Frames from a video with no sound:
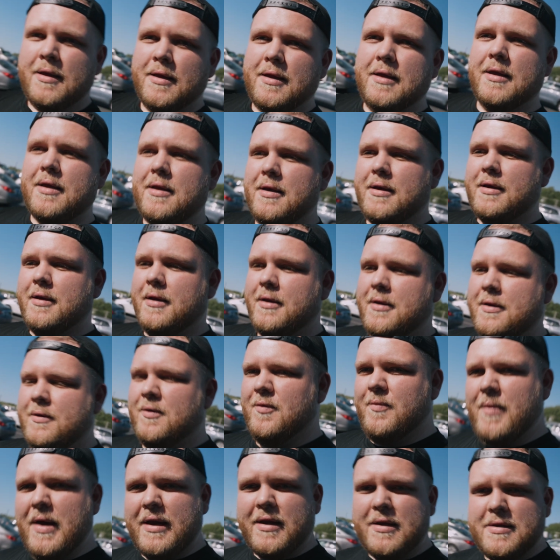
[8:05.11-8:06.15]
And
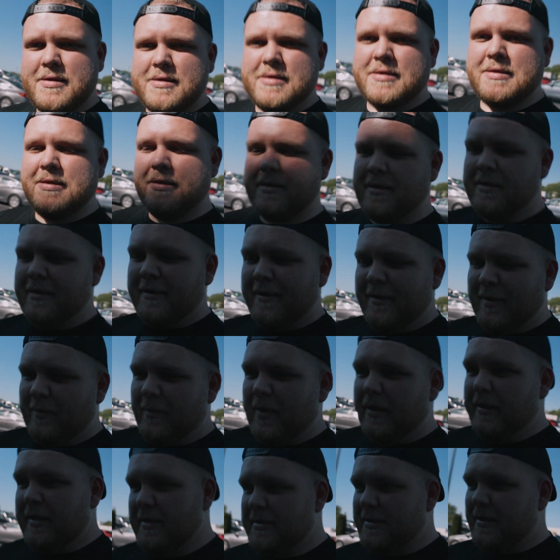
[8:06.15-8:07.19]
we're about to just
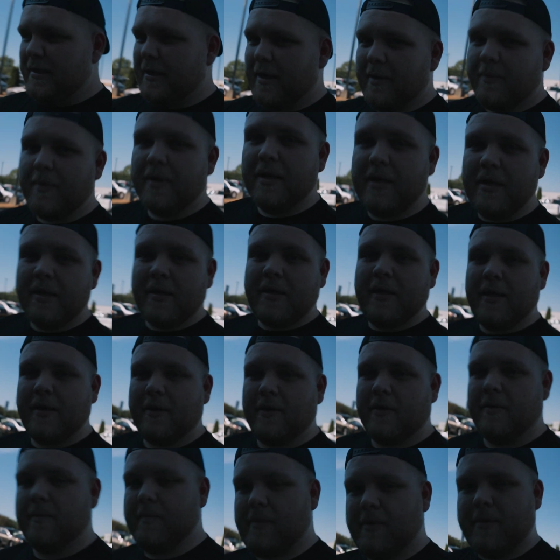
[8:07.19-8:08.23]
button this thing up and head
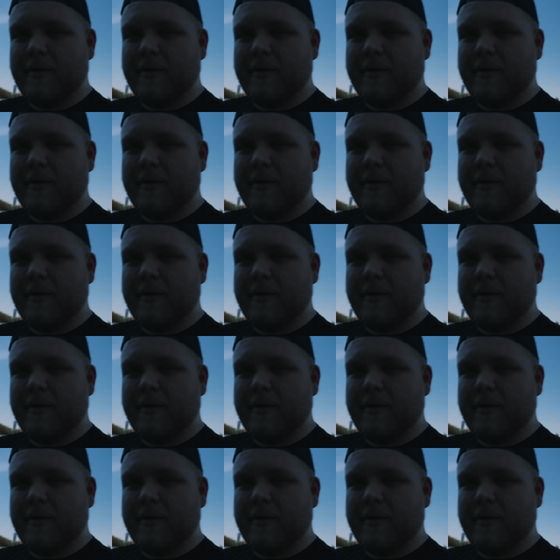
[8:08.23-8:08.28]
home.